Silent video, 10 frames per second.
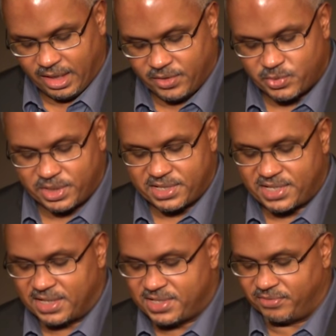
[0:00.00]
It was with a
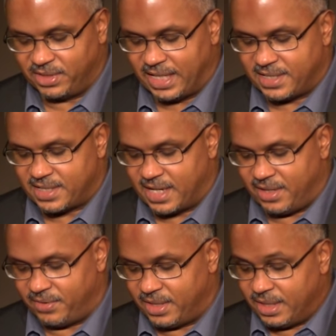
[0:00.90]
sense of
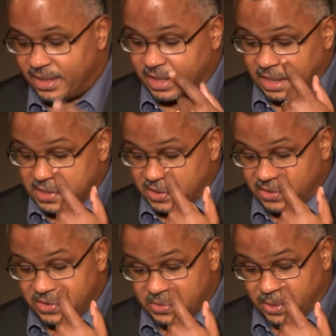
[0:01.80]
letdown that I
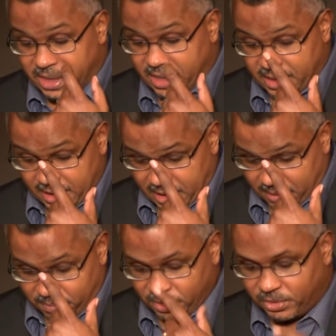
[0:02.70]
turned away
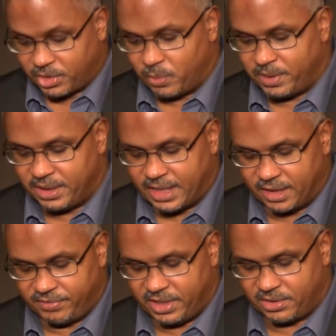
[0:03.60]
and pulled open the
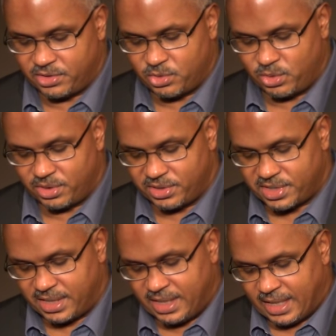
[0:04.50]
elevator
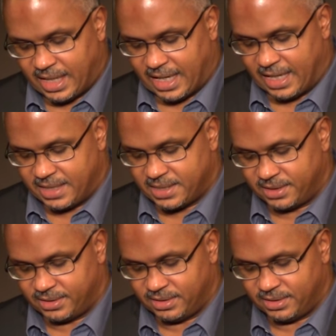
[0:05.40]
doors and,